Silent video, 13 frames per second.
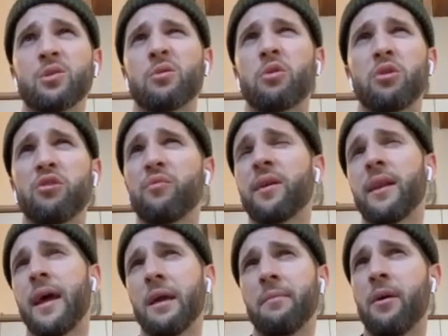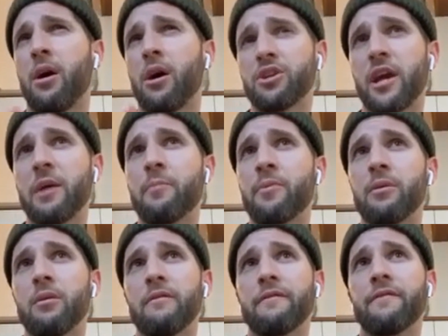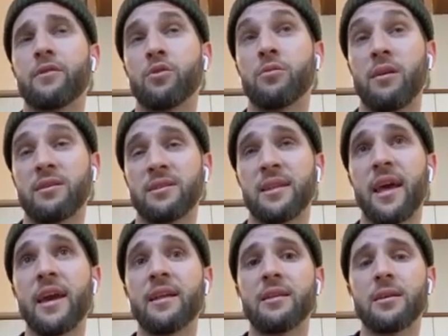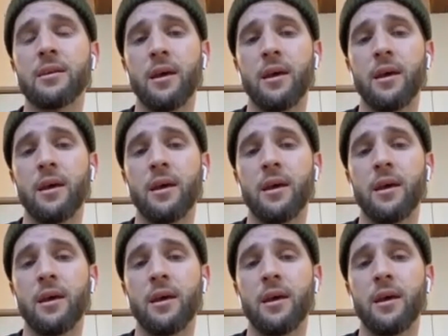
so it could have been like March, April of 2008.